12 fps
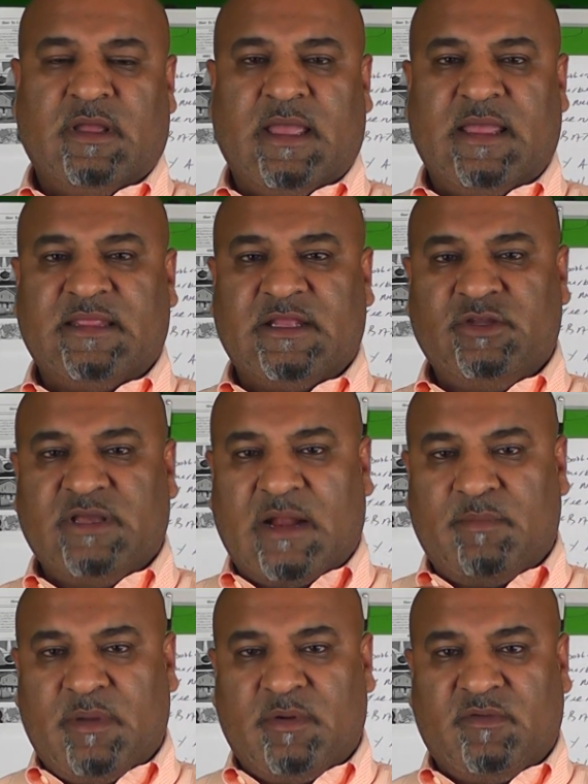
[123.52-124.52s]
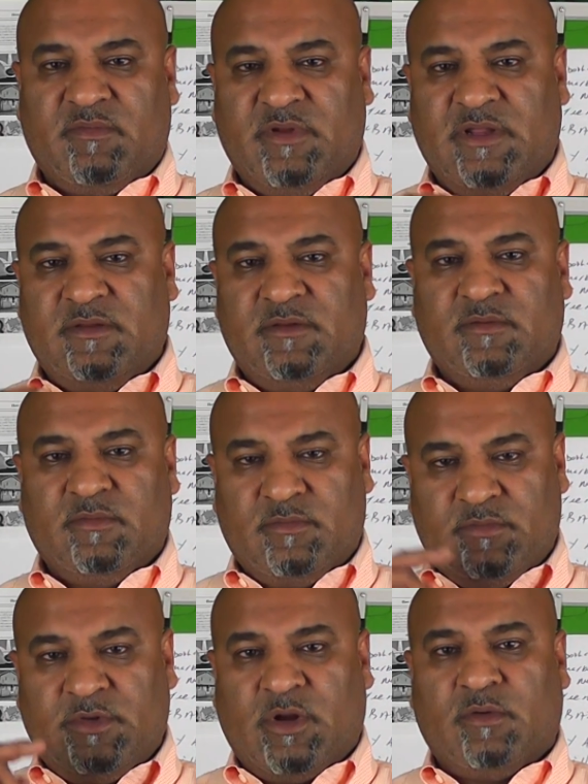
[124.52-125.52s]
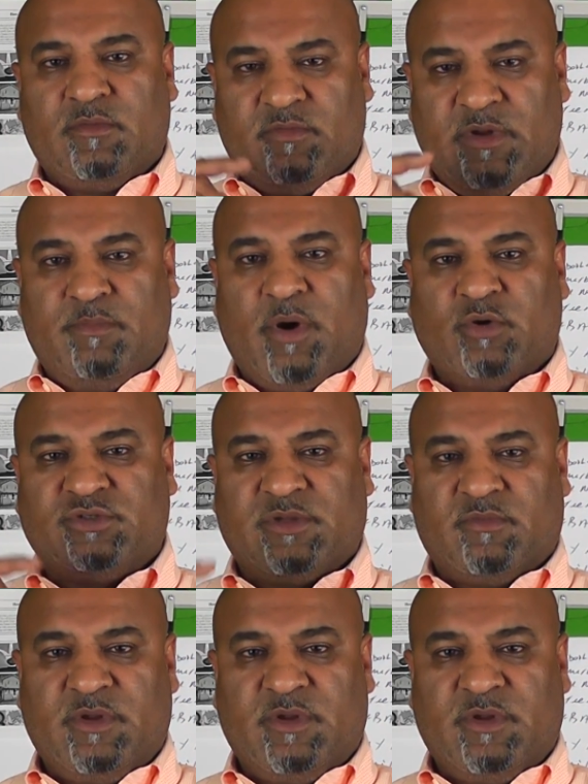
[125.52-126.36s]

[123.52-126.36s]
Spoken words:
And then you got to be able to repost them,